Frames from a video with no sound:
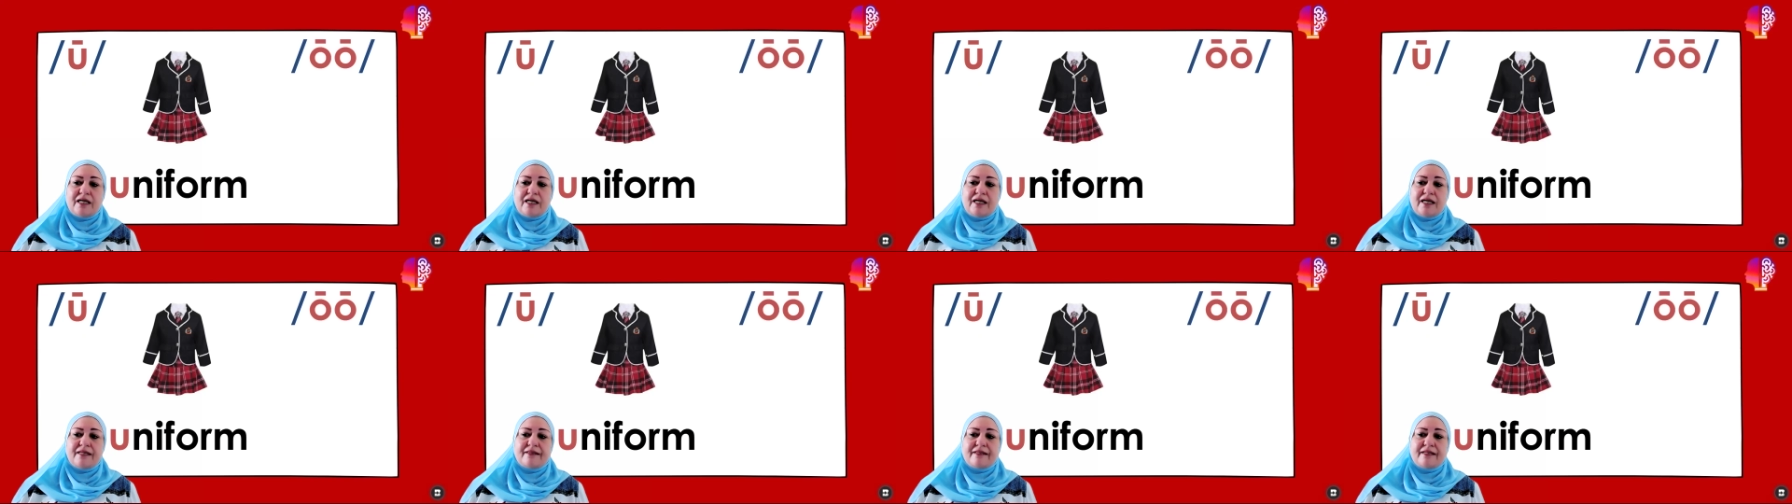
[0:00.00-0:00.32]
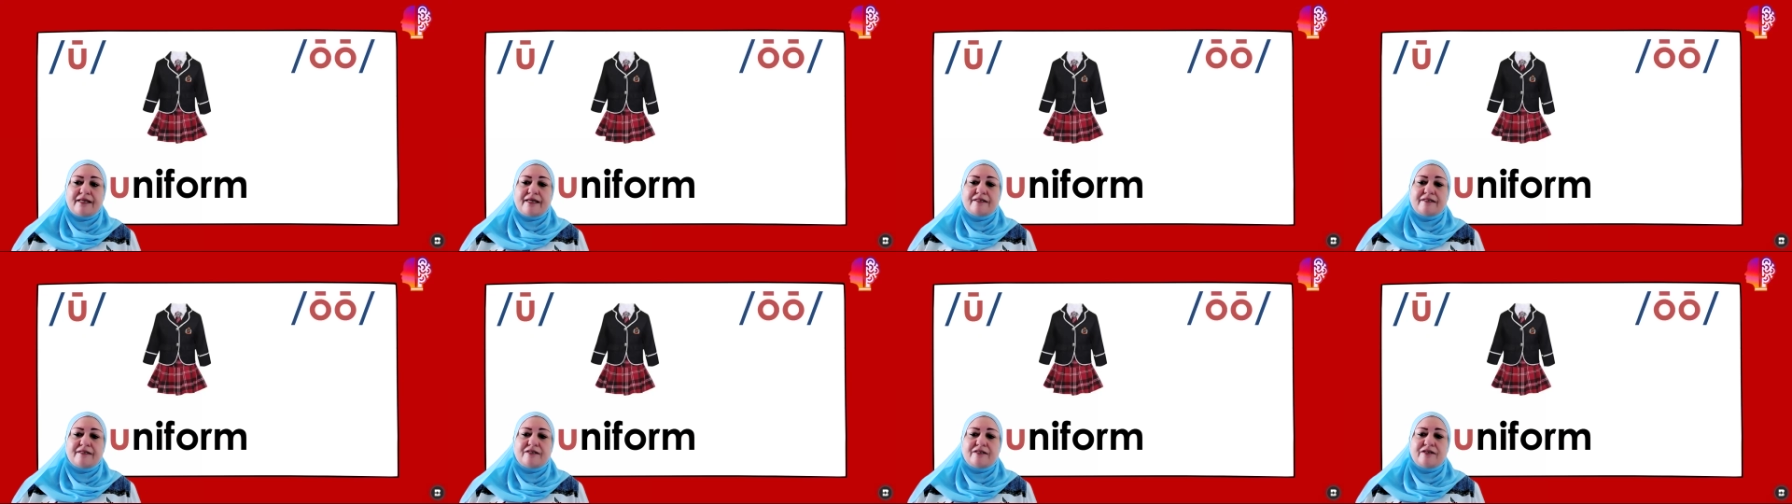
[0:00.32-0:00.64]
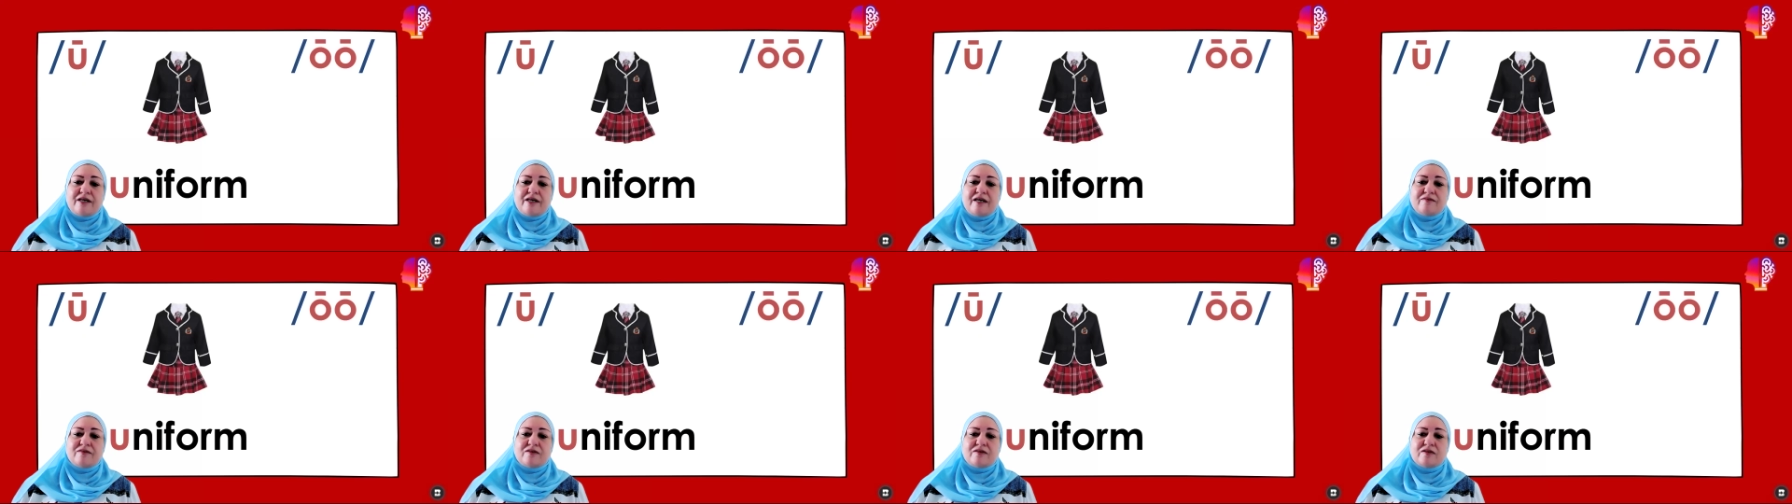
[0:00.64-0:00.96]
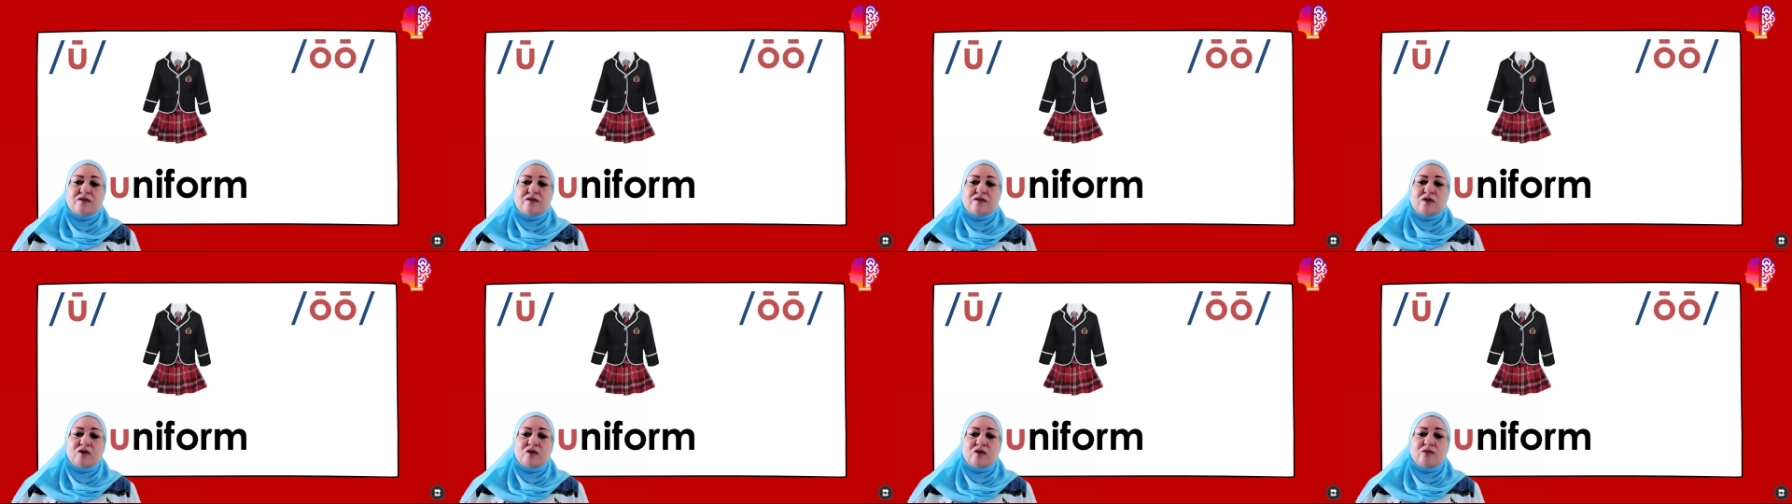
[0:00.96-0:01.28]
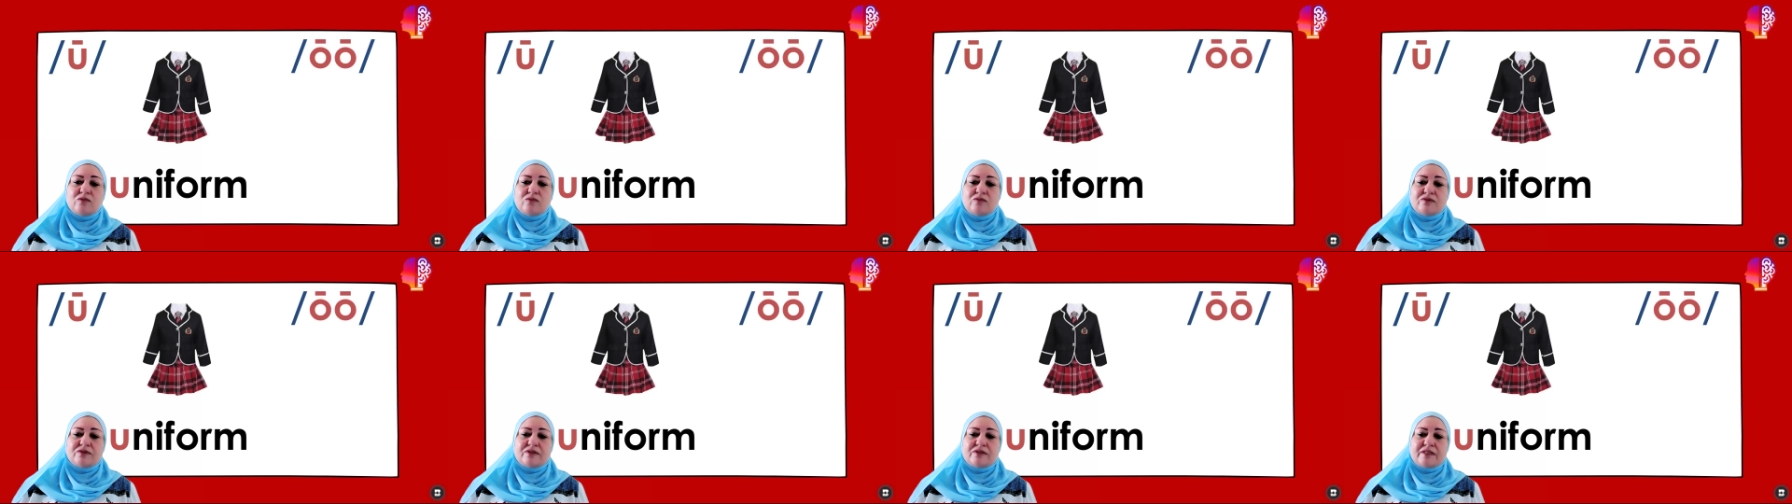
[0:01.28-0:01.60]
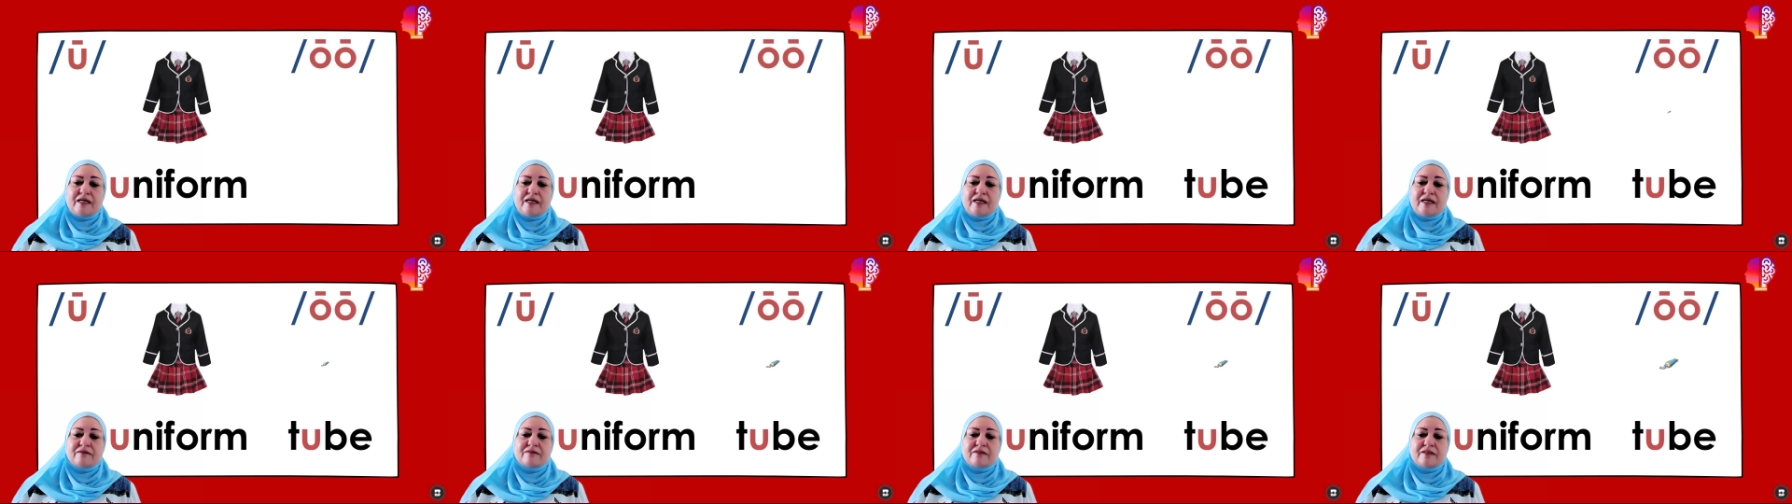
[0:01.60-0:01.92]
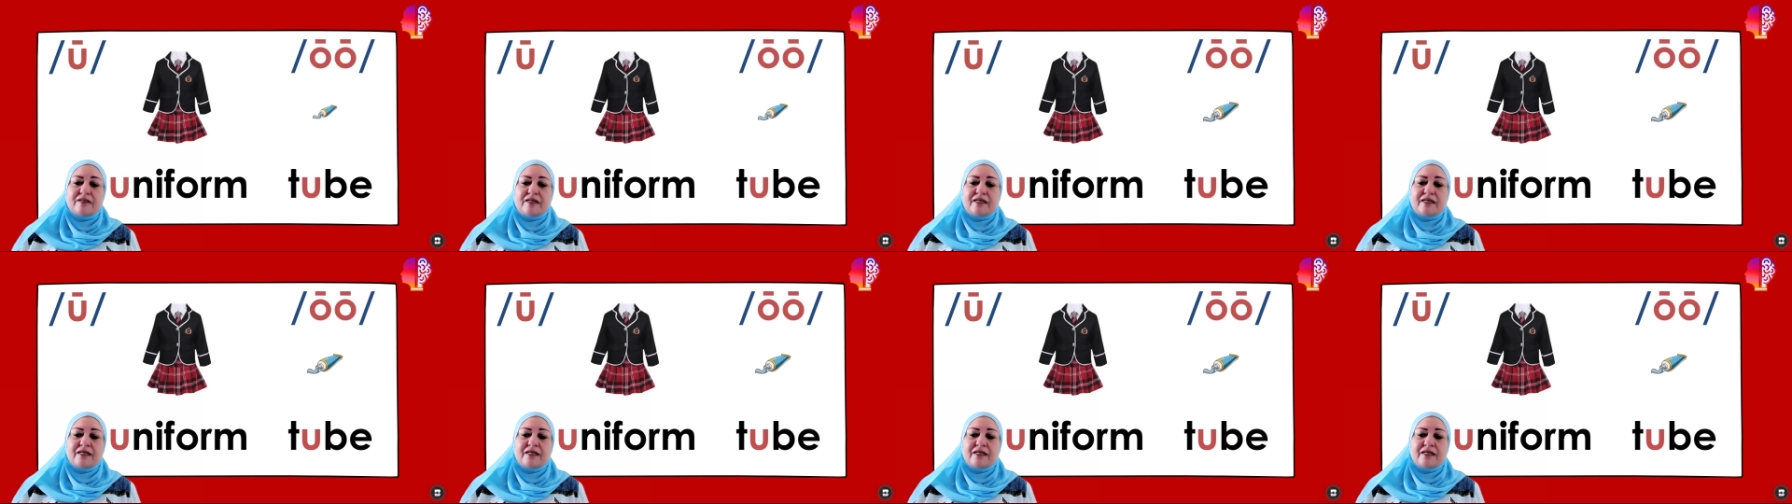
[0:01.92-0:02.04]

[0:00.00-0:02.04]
And then you have a U sound,